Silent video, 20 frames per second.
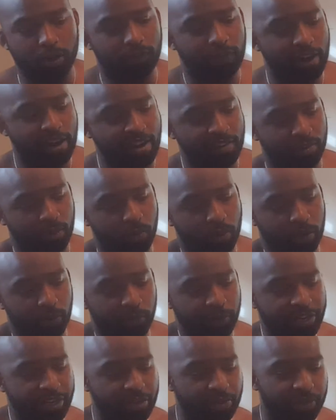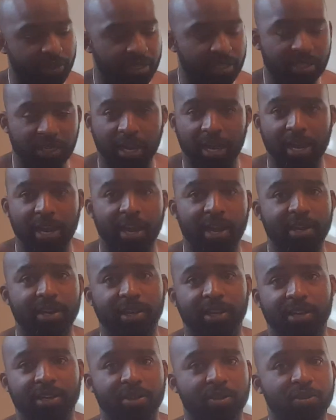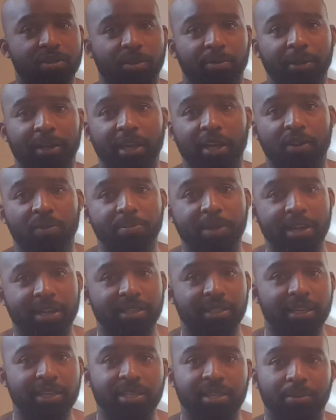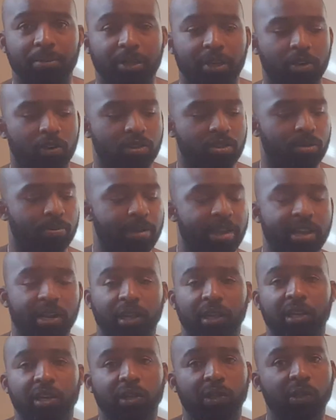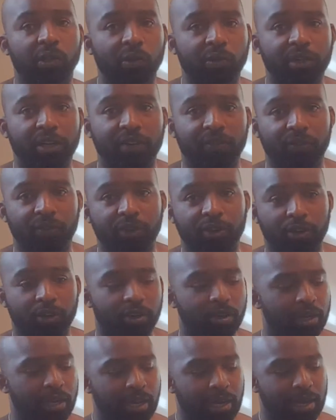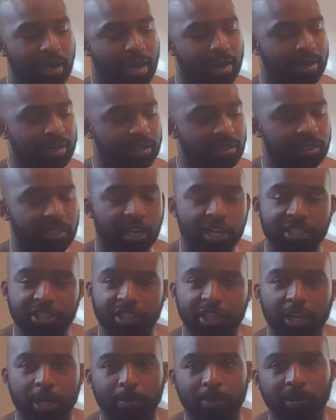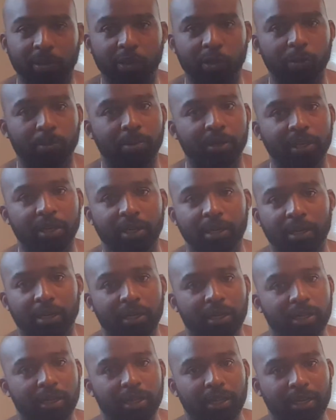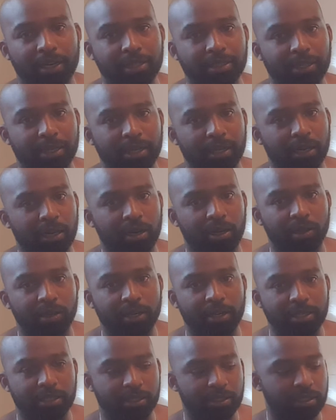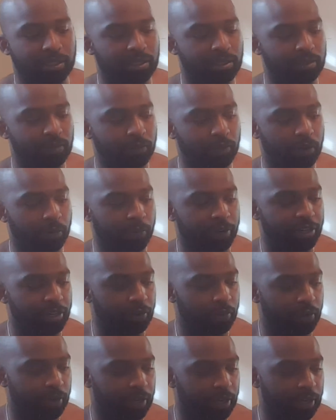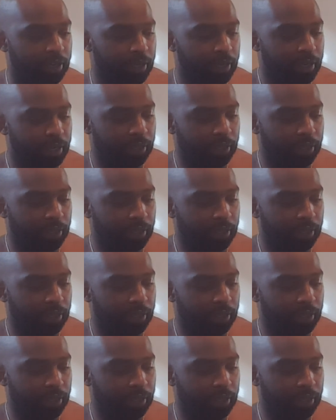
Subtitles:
Or if I ever want to redo this side and do something else, make it say something else, or make it look a little different, or kind of just touch it up a little bit. Like I said, all it is just redoing it.